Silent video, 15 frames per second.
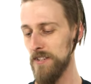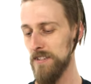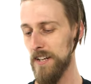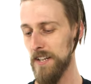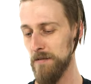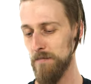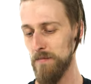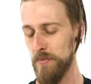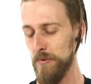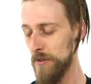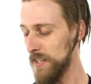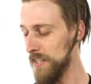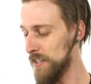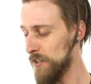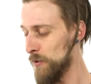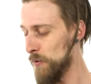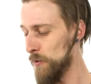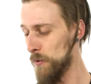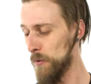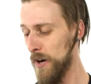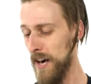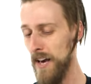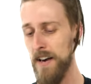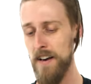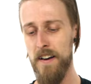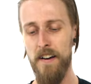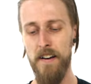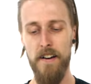in like pretty cool way.